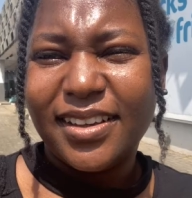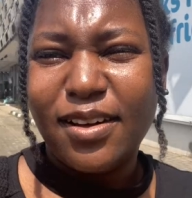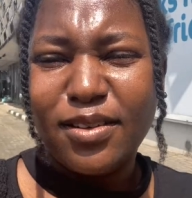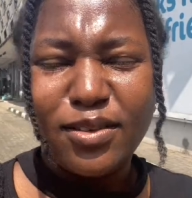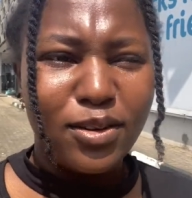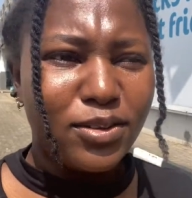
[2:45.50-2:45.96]

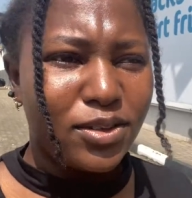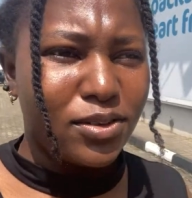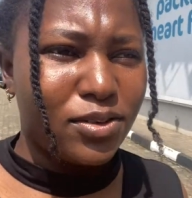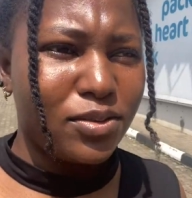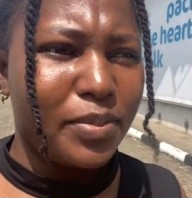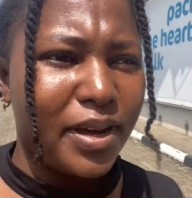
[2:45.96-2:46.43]
I'll go to
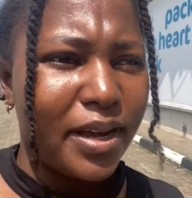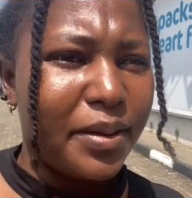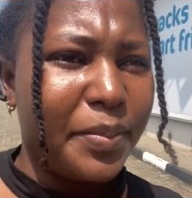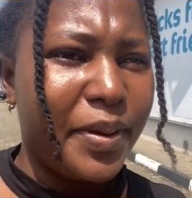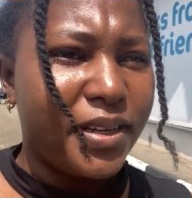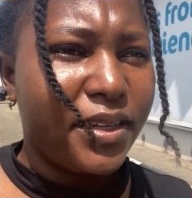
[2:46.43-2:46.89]
do my
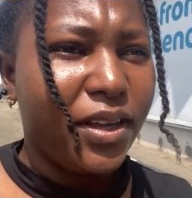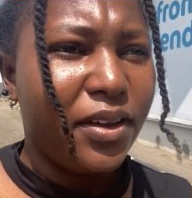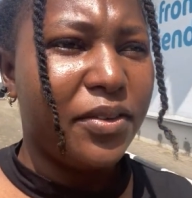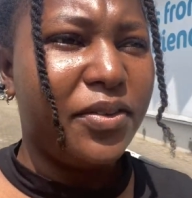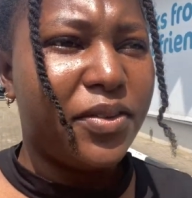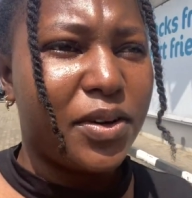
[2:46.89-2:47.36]

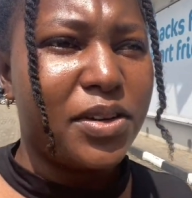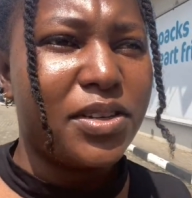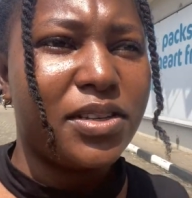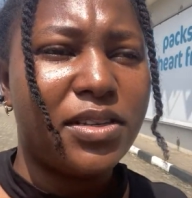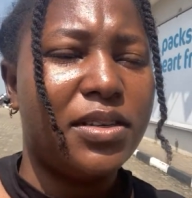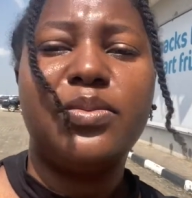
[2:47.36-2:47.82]
pedicure
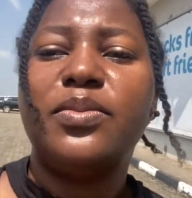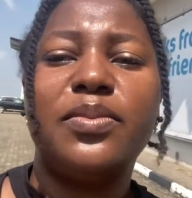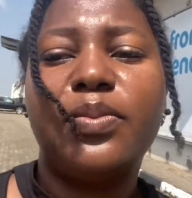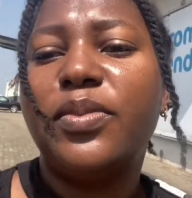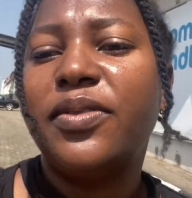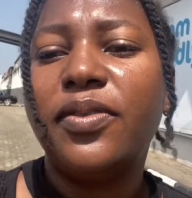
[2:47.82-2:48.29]
first
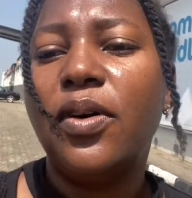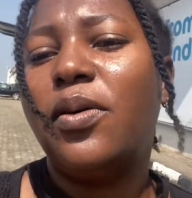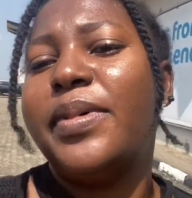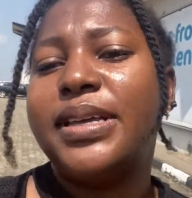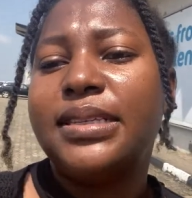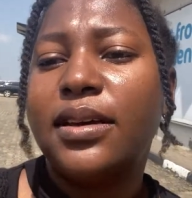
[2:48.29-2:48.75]
before
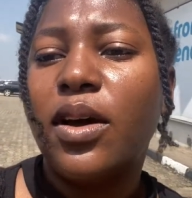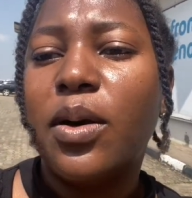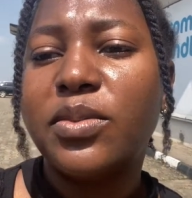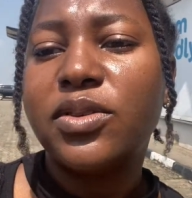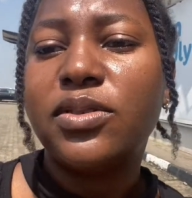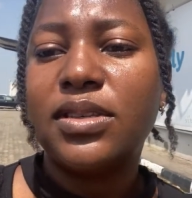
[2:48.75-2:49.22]
Mercy
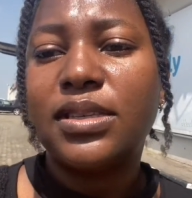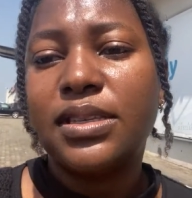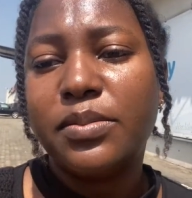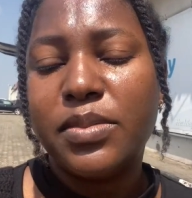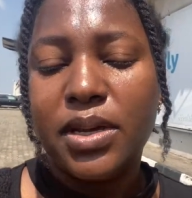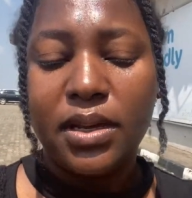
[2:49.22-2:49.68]
comes to
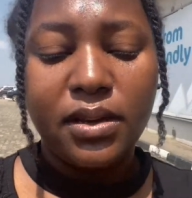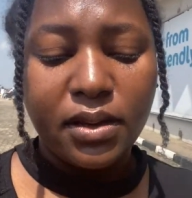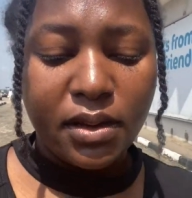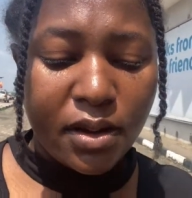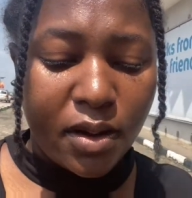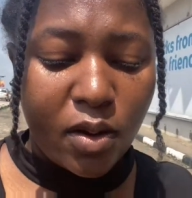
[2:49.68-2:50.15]
see me
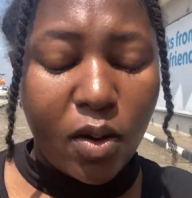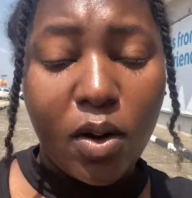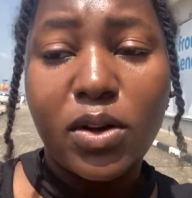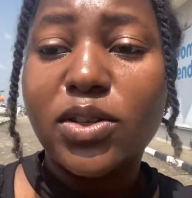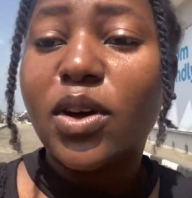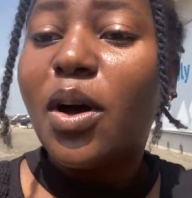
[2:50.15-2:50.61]

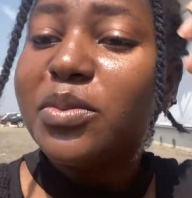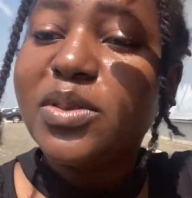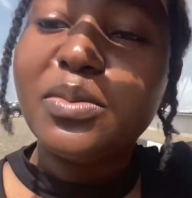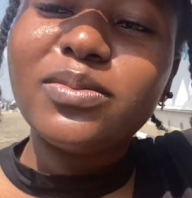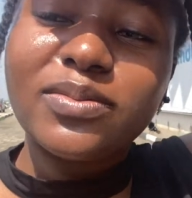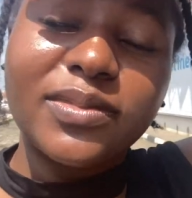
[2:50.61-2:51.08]
or to come
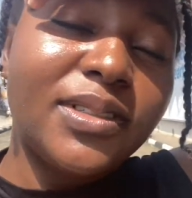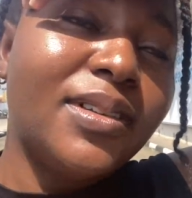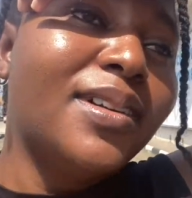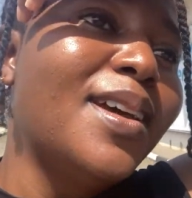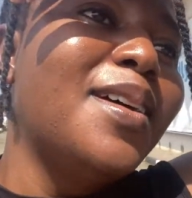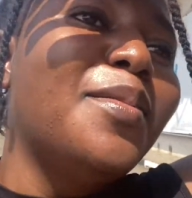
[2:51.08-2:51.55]
to
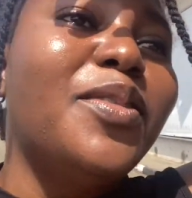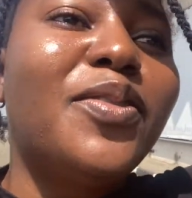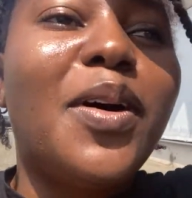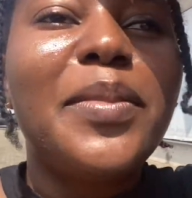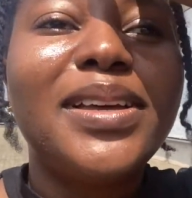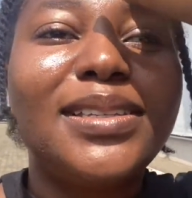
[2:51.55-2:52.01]

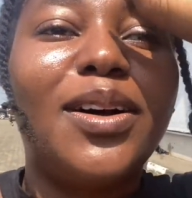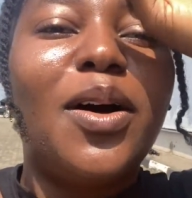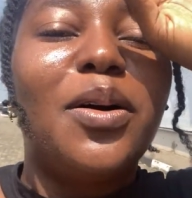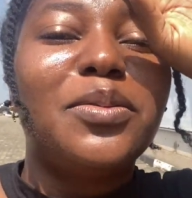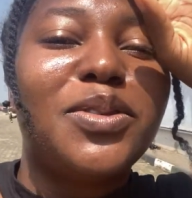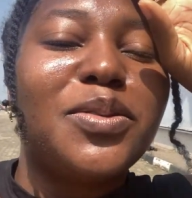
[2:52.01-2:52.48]
before Mercy
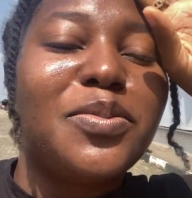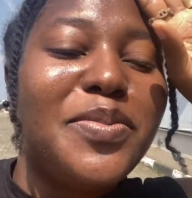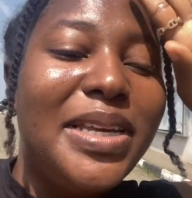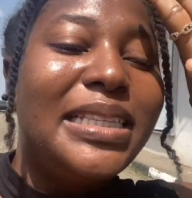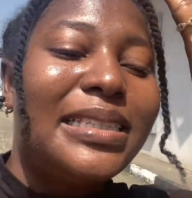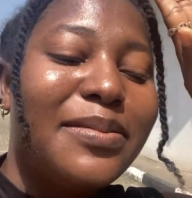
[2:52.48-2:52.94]
comes to
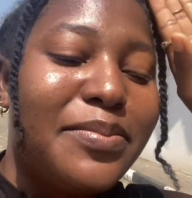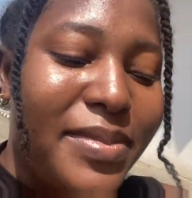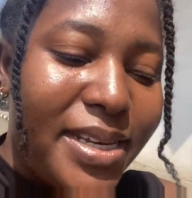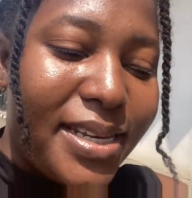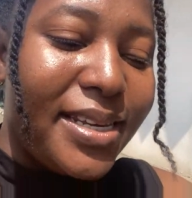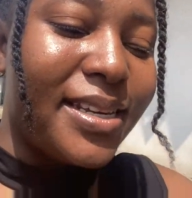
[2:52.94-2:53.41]
meet
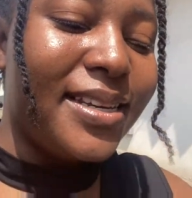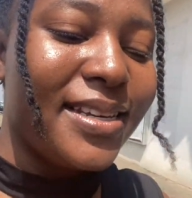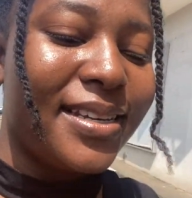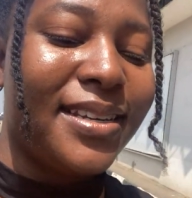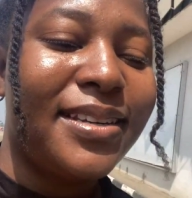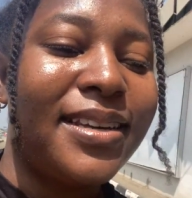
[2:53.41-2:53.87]
me
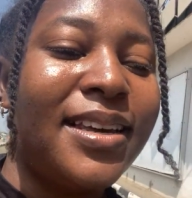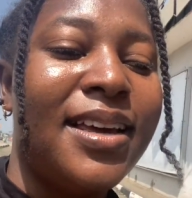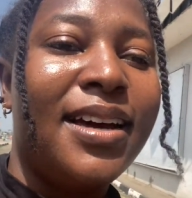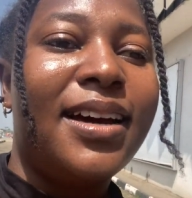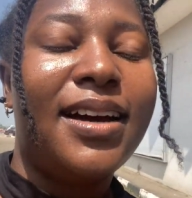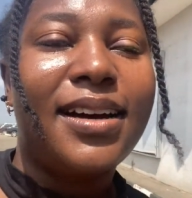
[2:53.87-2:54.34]

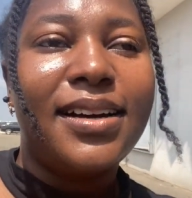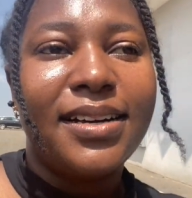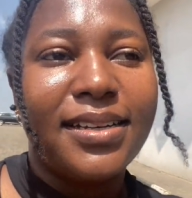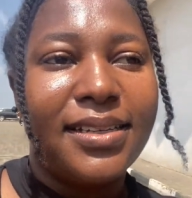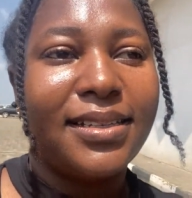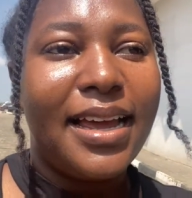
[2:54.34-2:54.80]

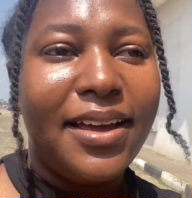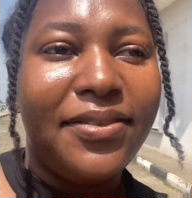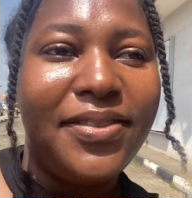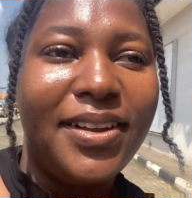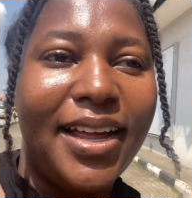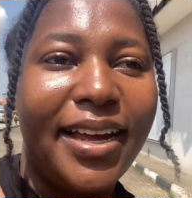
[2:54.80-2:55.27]
because I
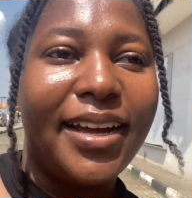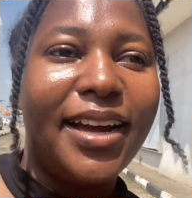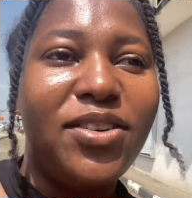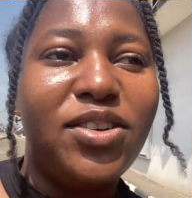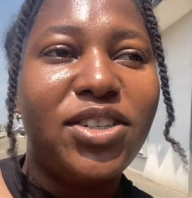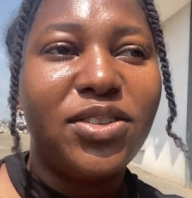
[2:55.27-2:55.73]
feel like I
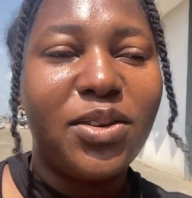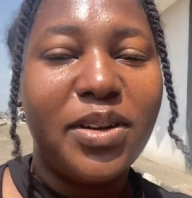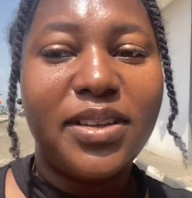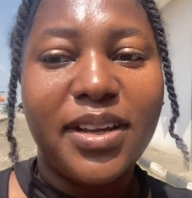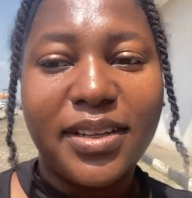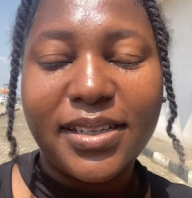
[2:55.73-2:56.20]
know she's going
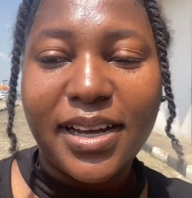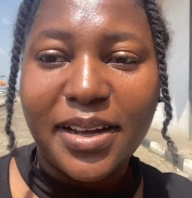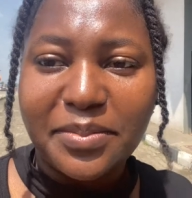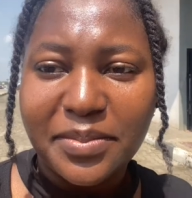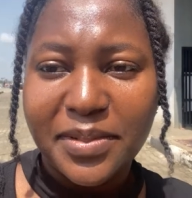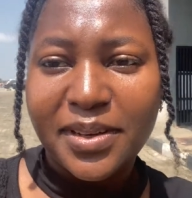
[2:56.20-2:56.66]
to take time